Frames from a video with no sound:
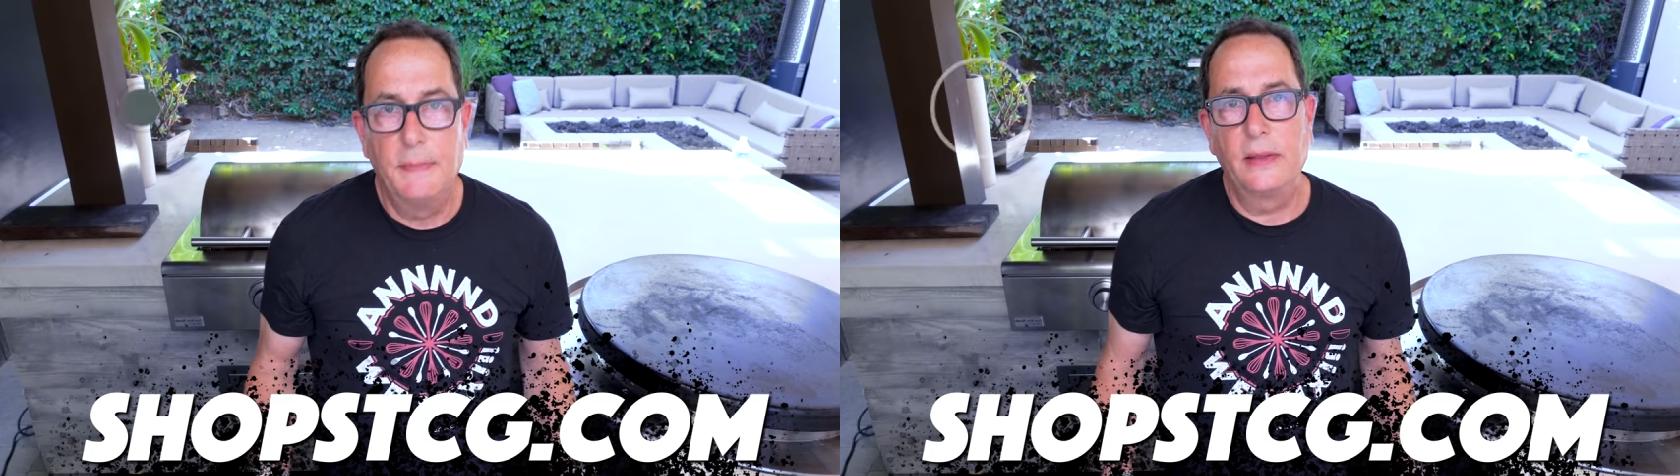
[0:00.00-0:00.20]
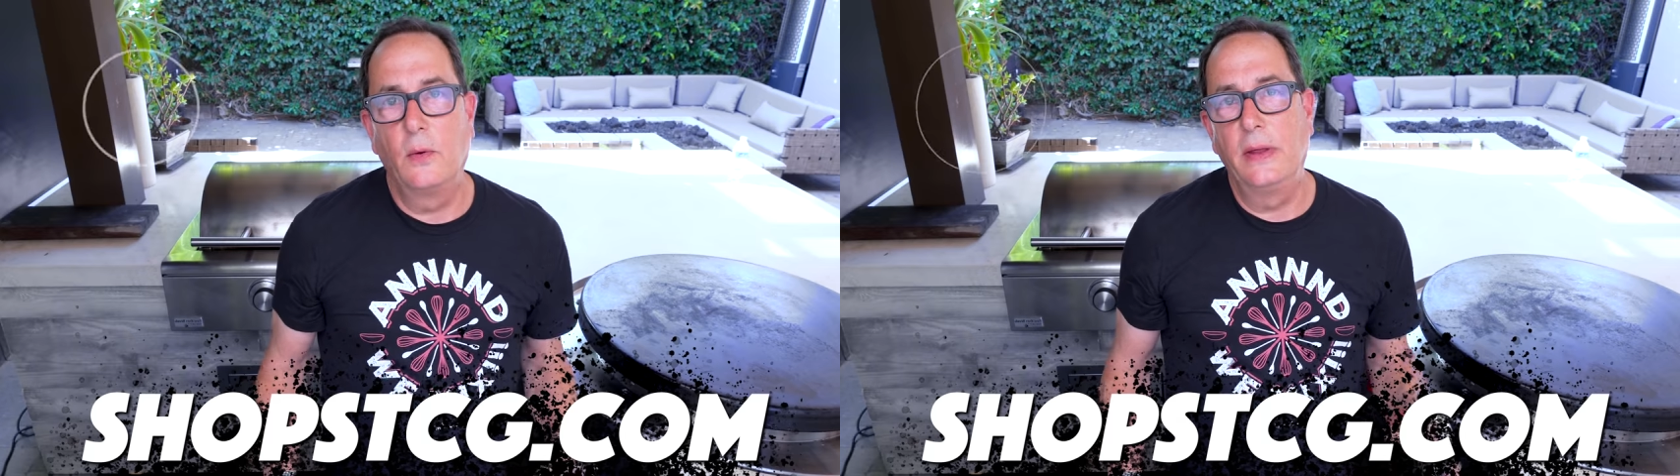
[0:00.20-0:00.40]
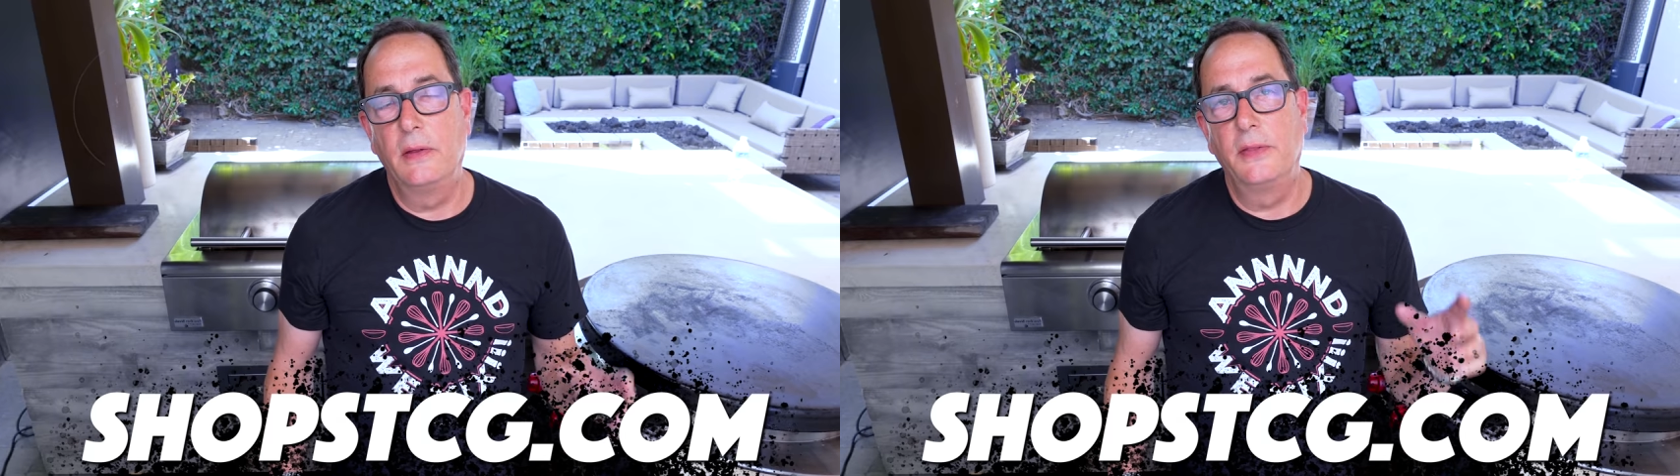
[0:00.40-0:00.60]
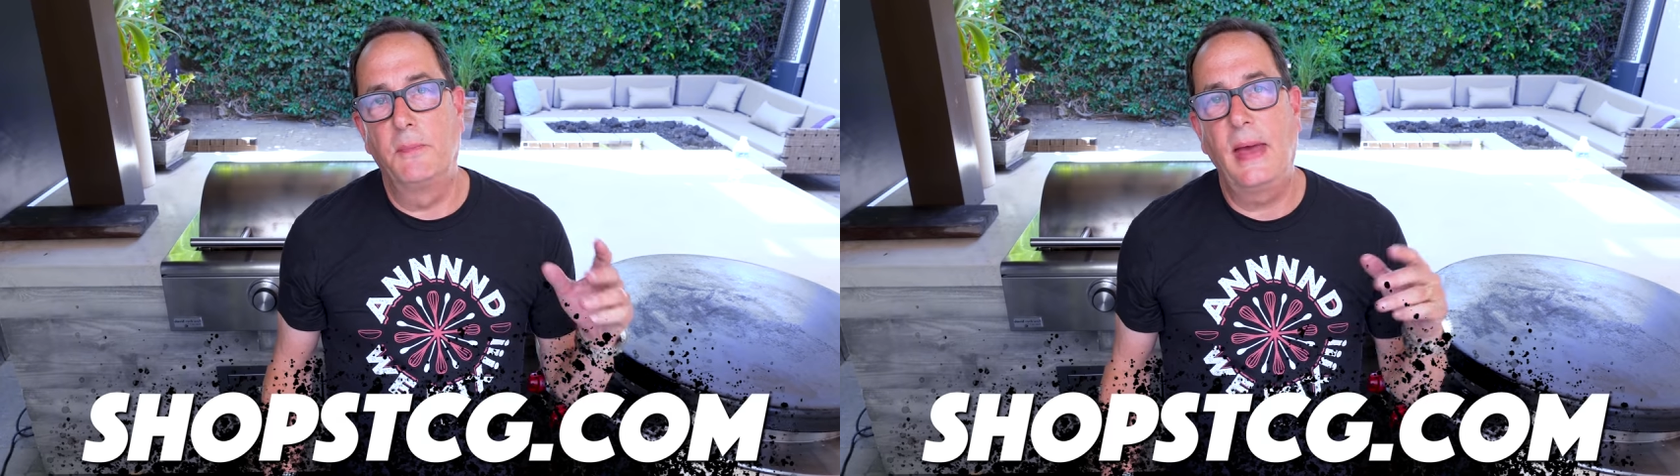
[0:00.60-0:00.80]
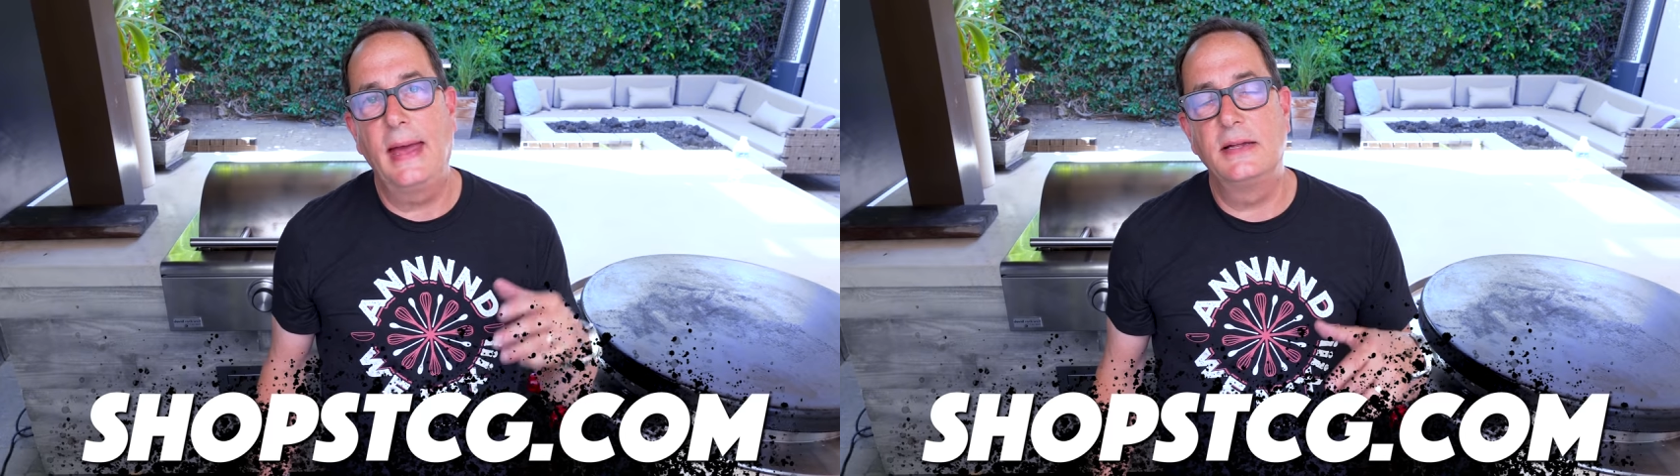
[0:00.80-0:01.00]
And by the way, the, the
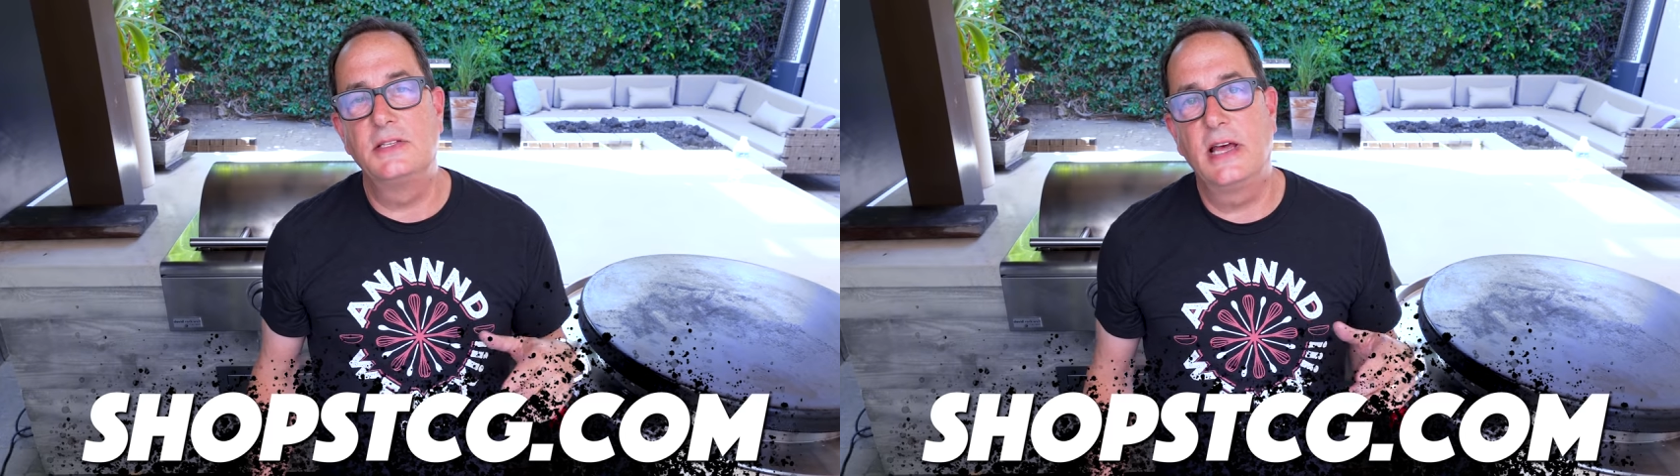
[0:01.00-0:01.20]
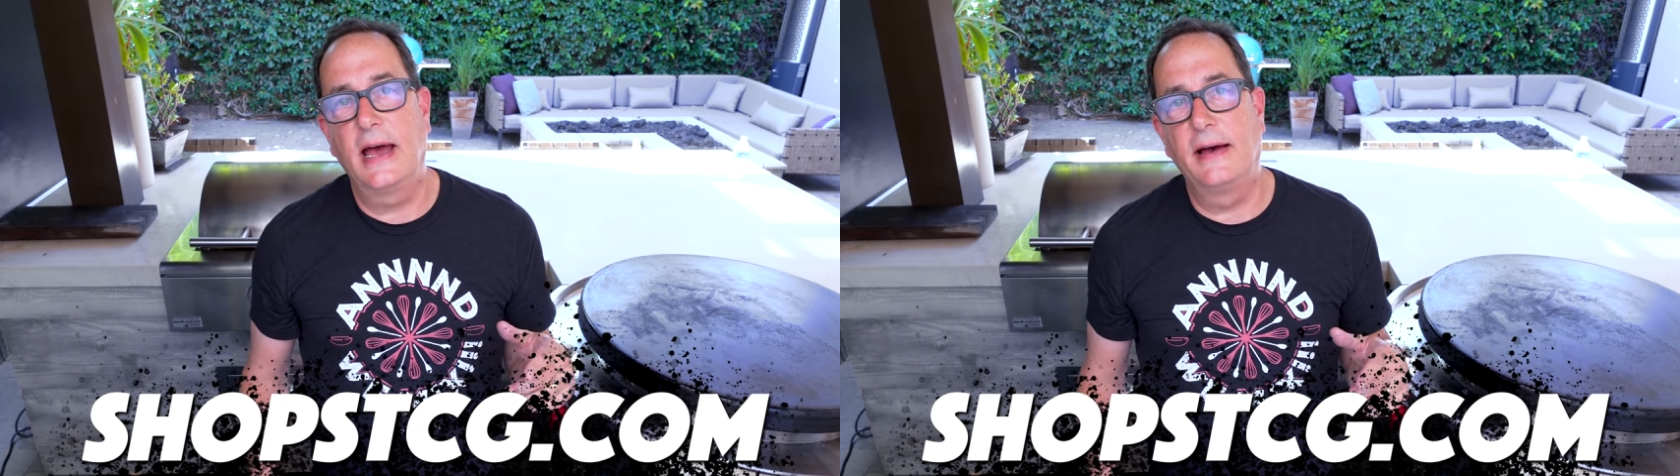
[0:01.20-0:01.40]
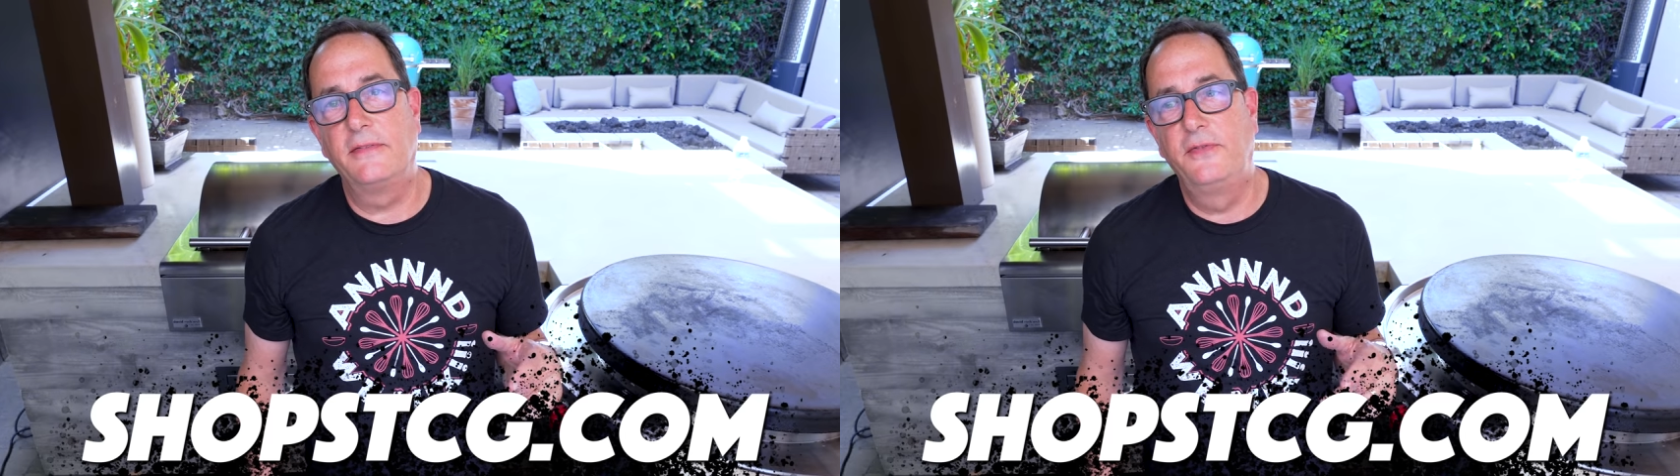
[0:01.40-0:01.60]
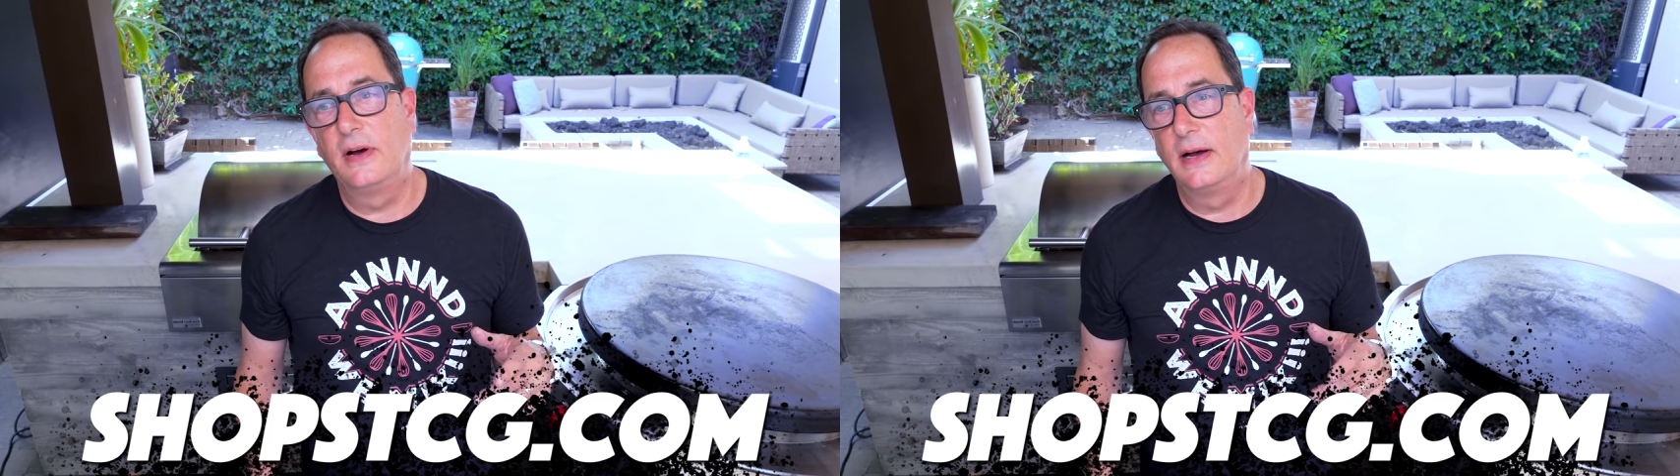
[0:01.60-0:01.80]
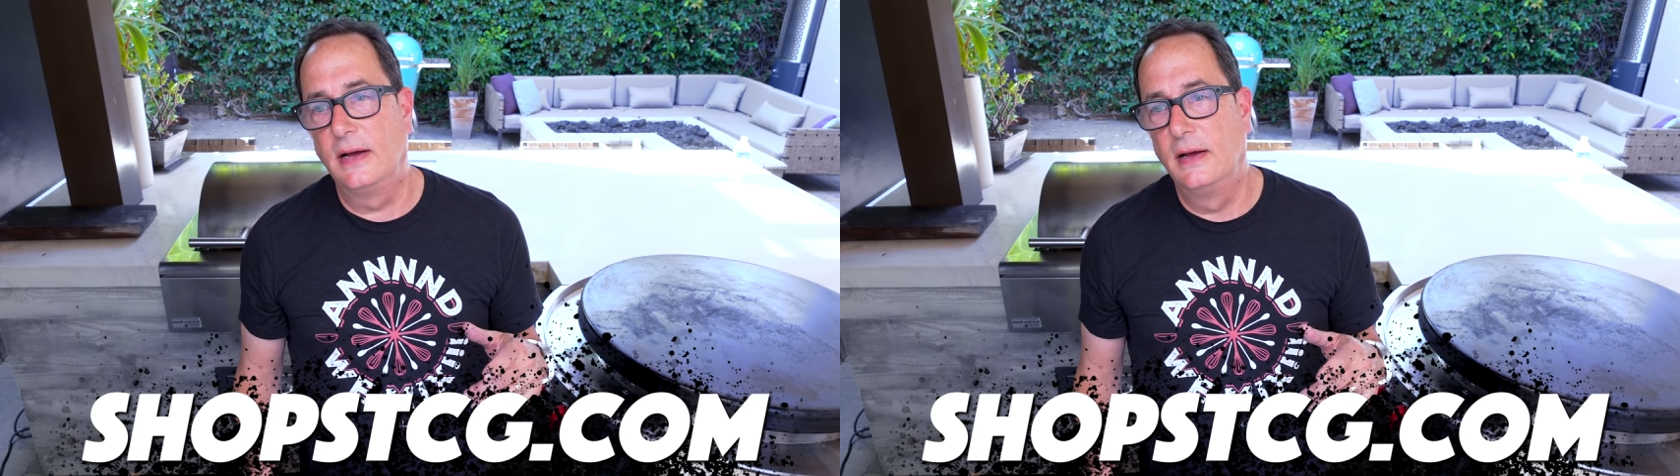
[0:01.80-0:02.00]
pans have,
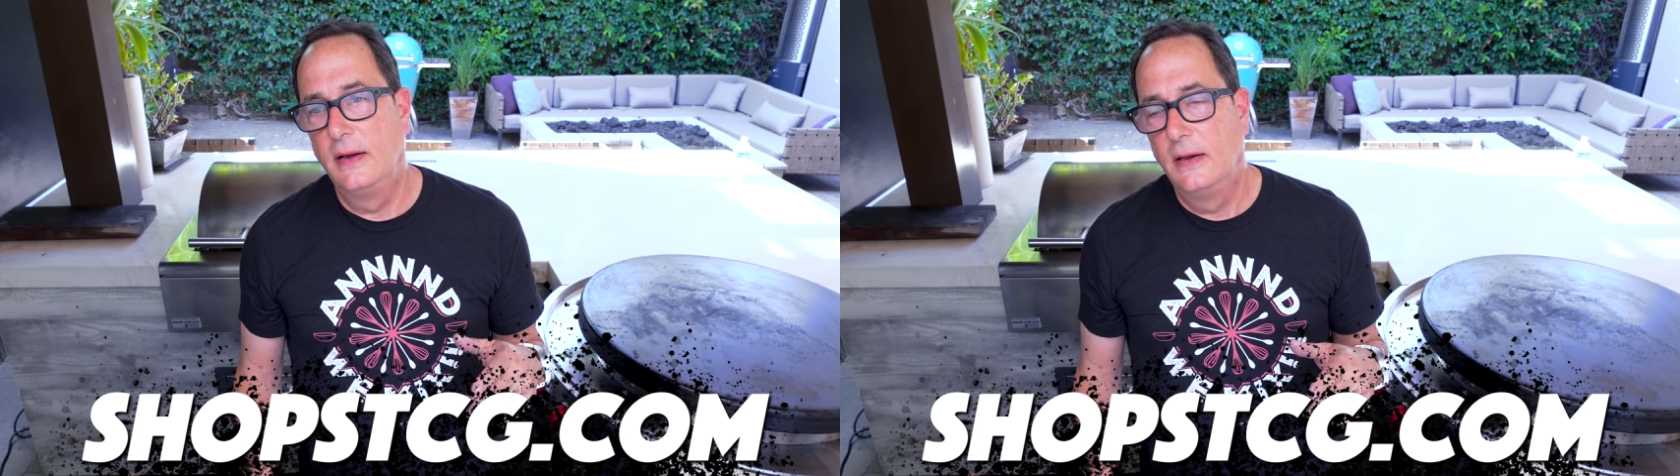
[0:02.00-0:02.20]
uh,